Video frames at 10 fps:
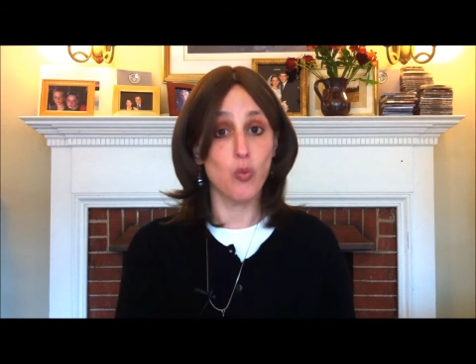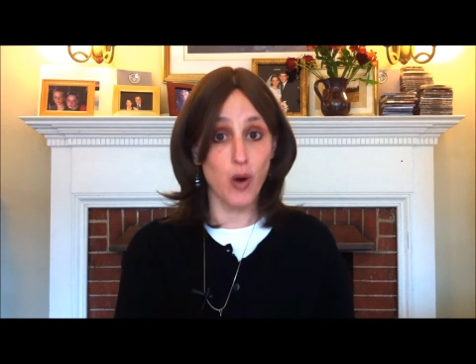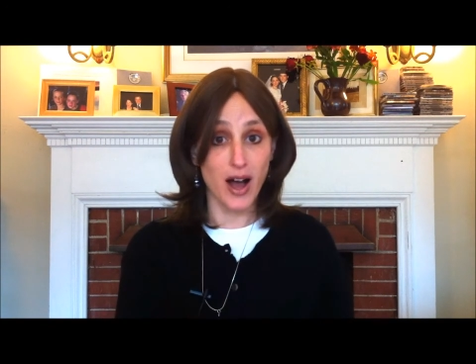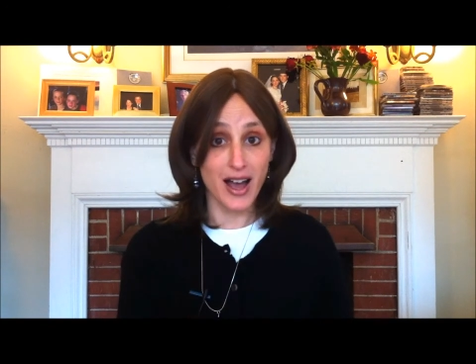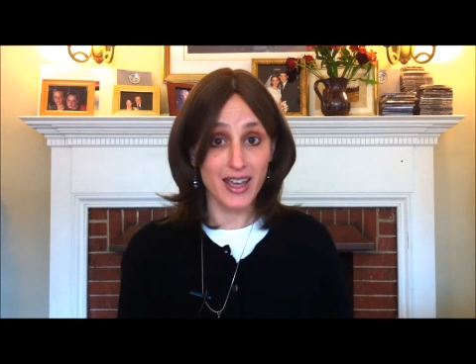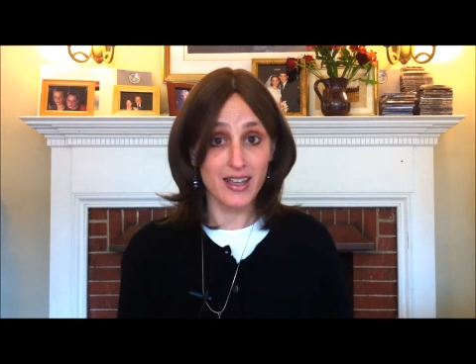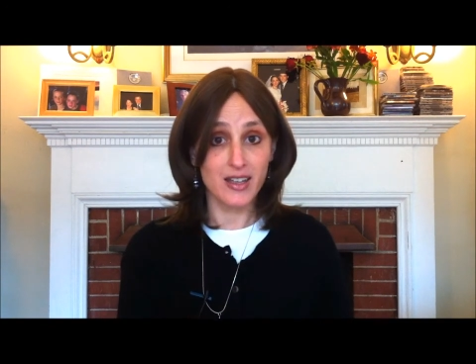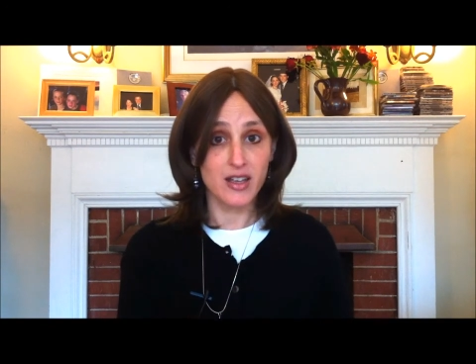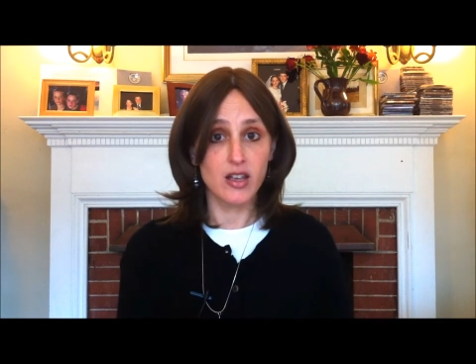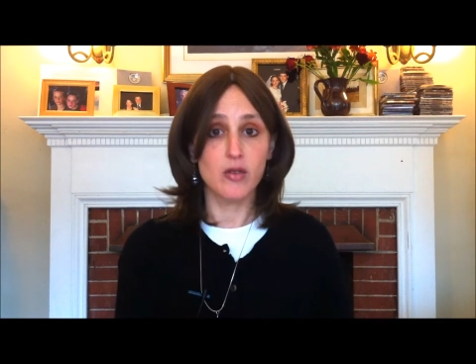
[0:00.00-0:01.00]
Why?
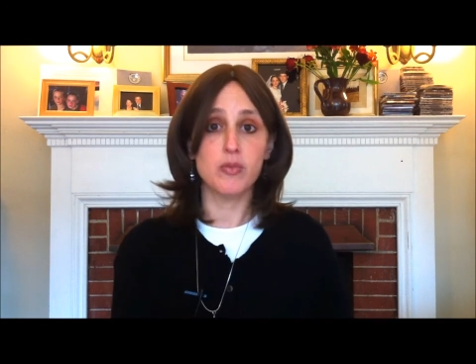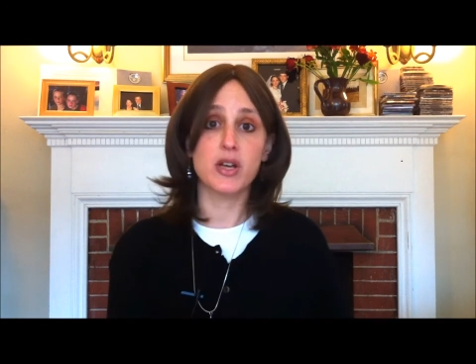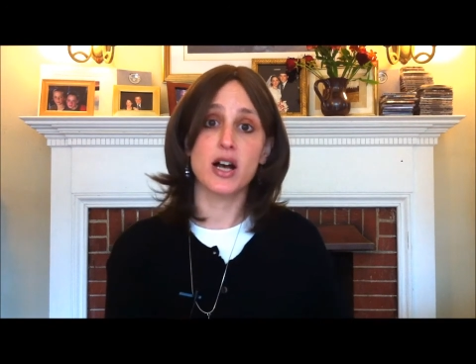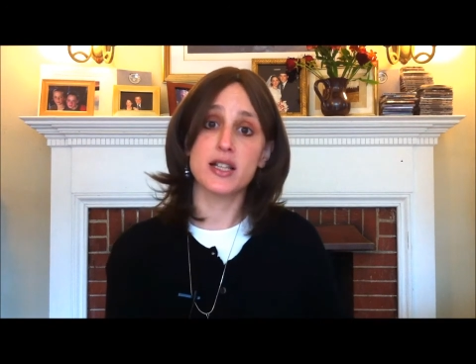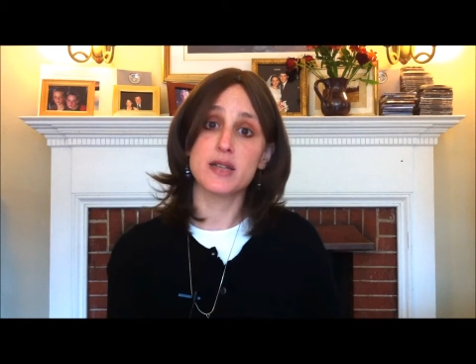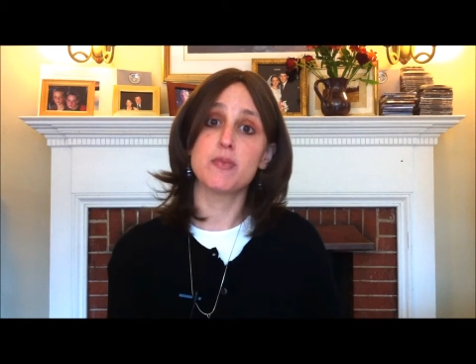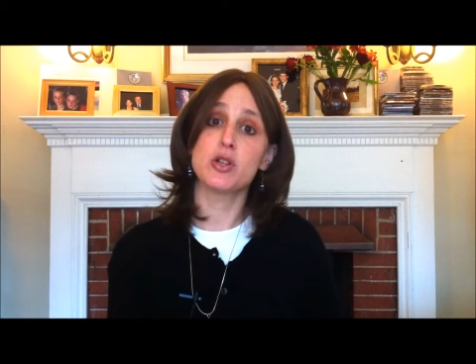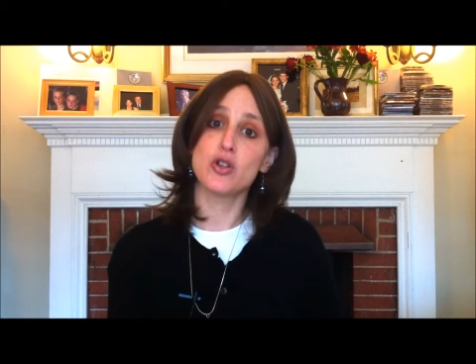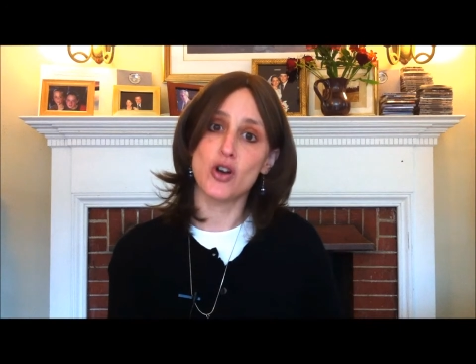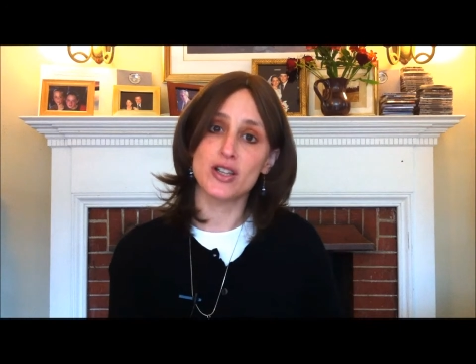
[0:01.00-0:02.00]
Because it
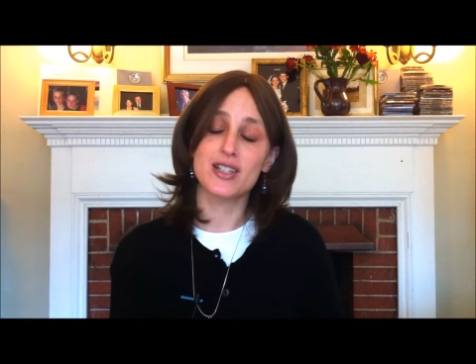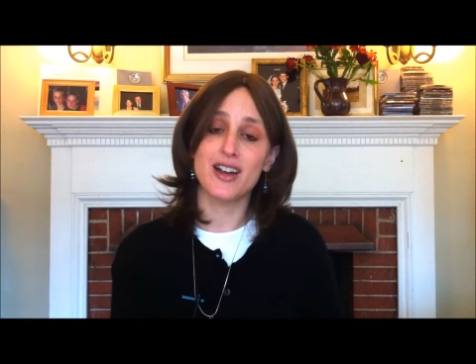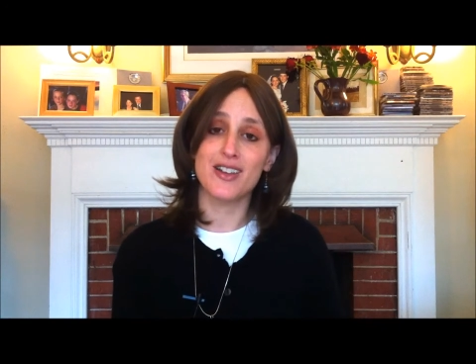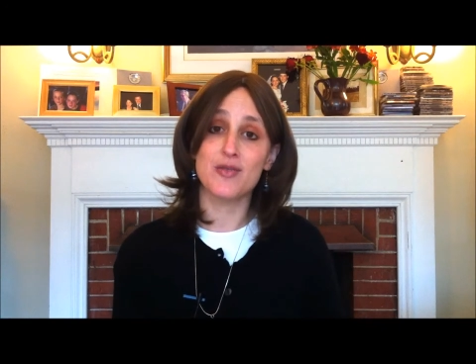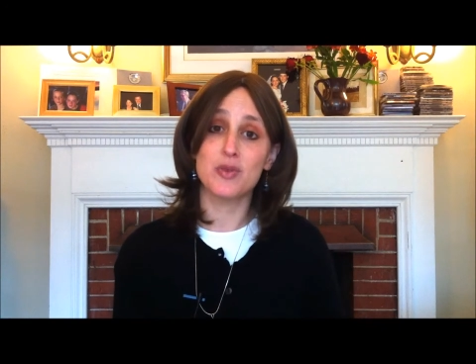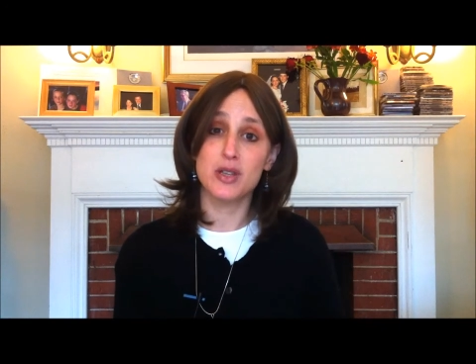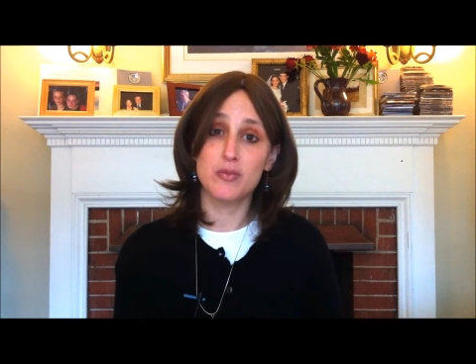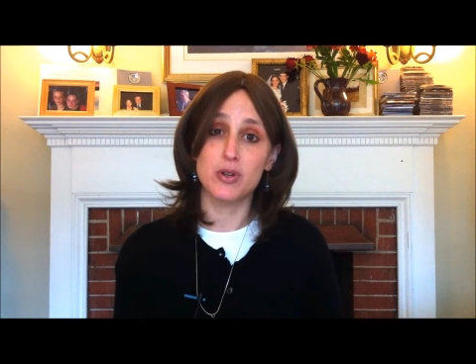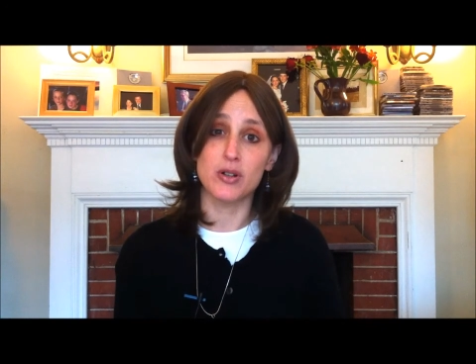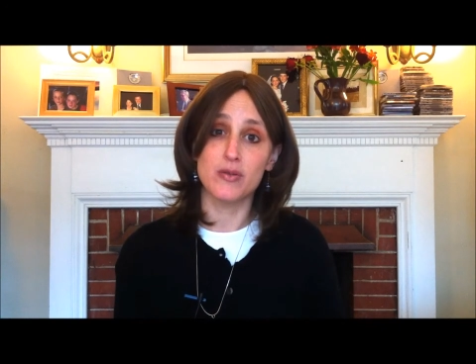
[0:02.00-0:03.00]
belongs to other
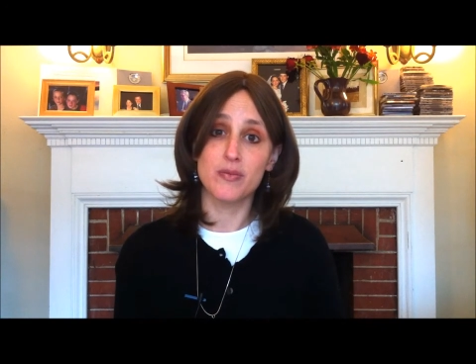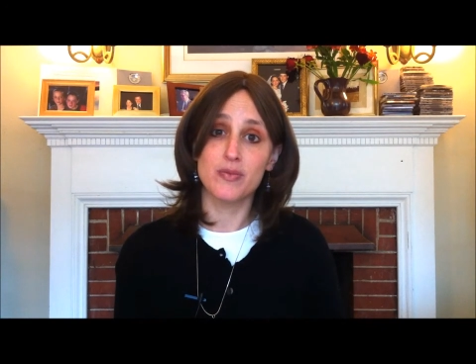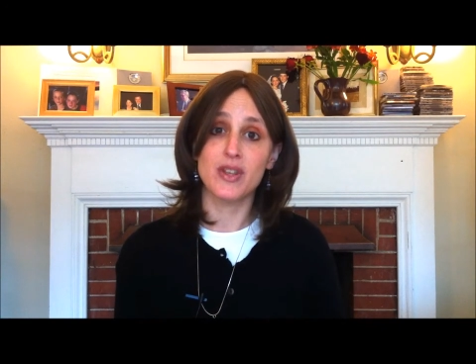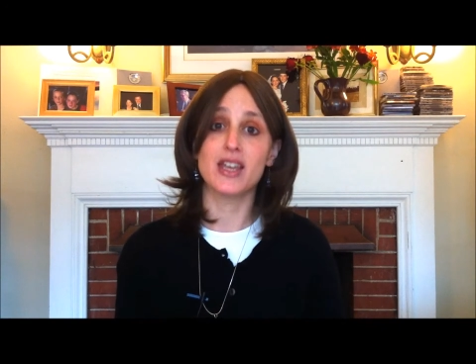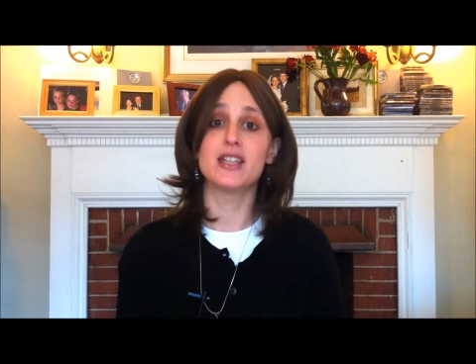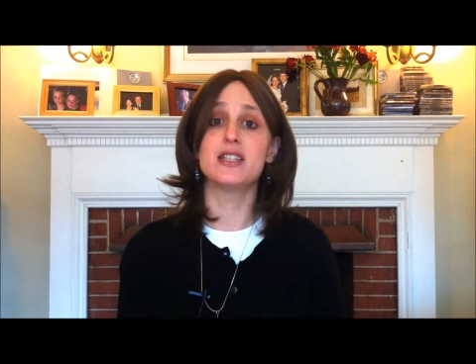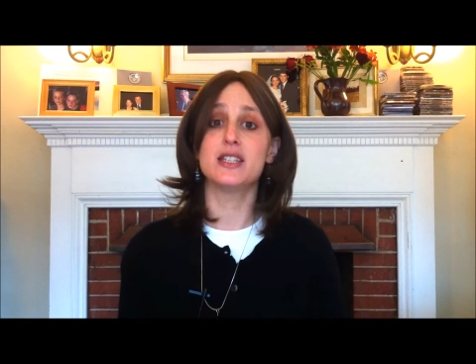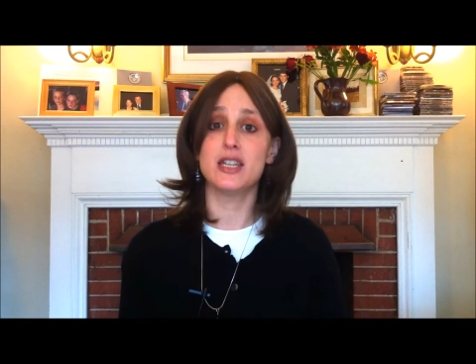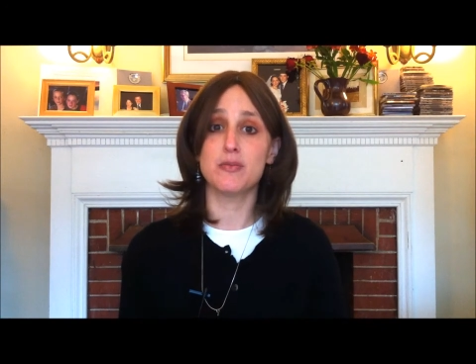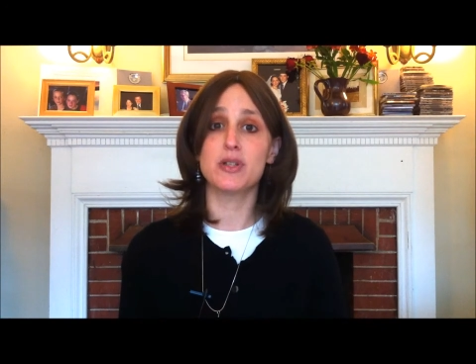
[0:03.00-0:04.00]
people. It
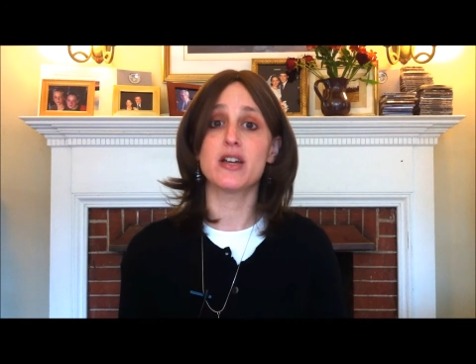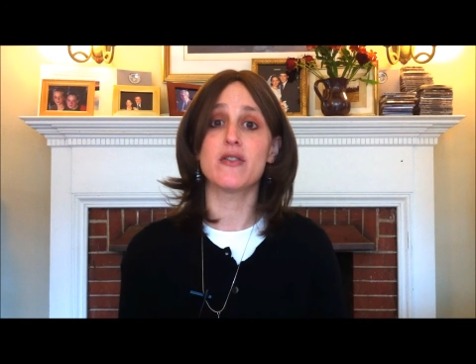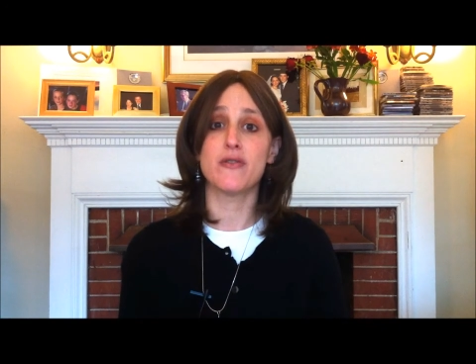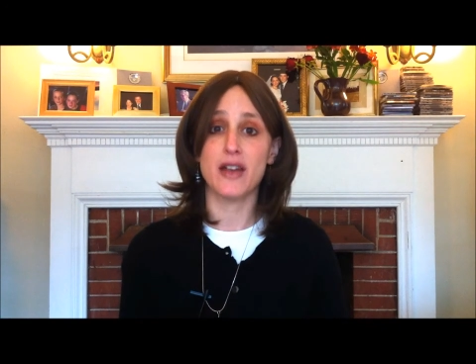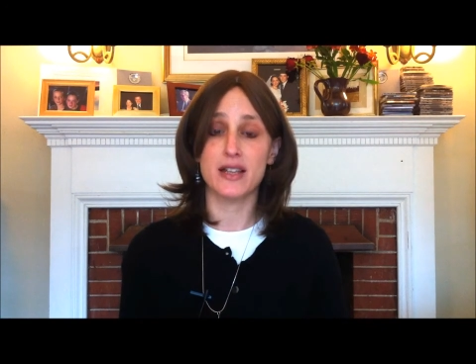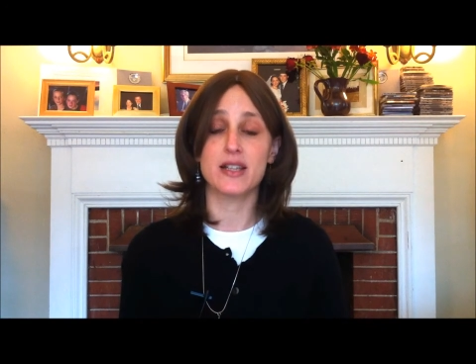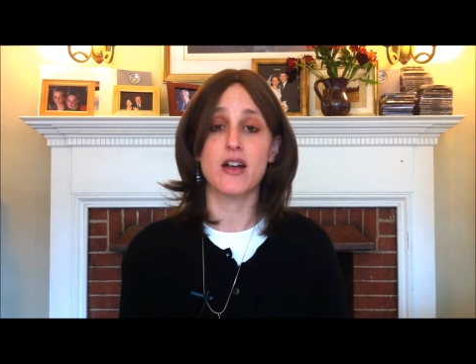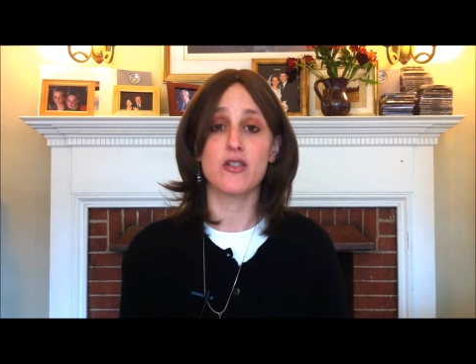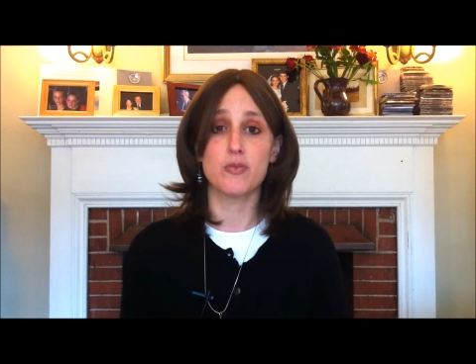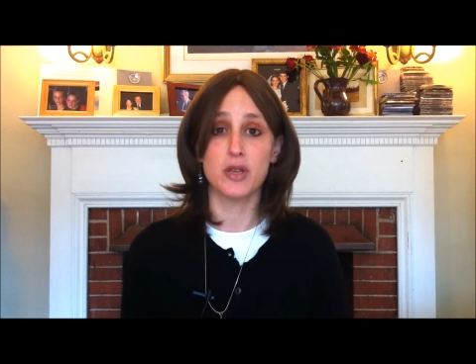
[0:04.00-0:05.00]
deeply affects
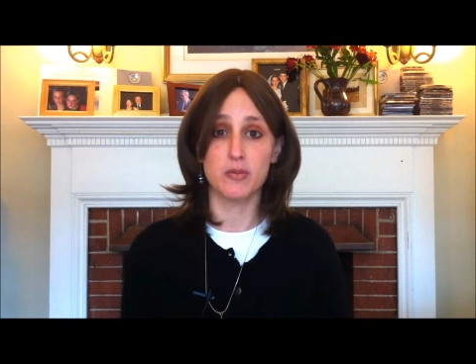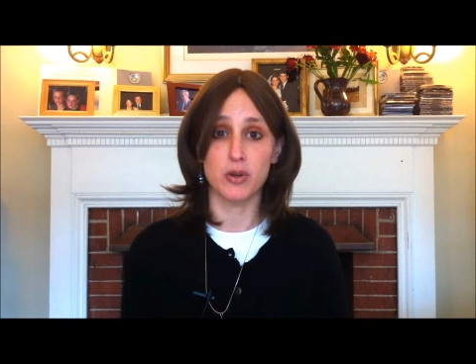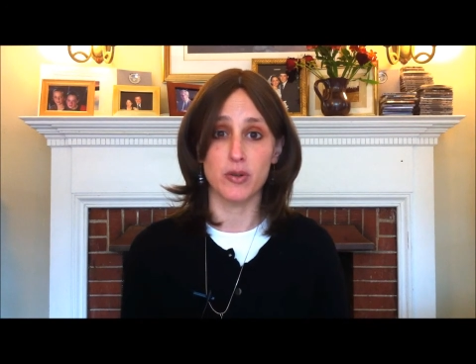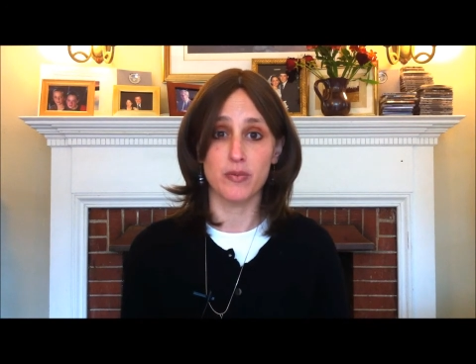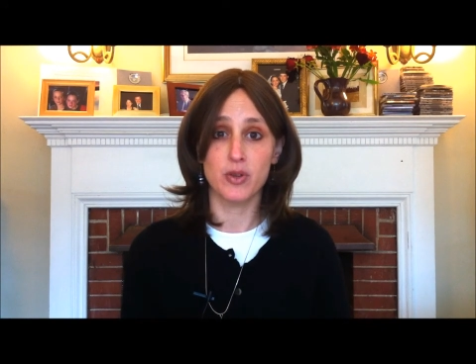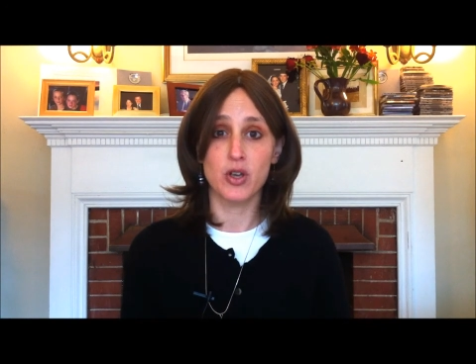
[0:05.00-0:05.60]
other people.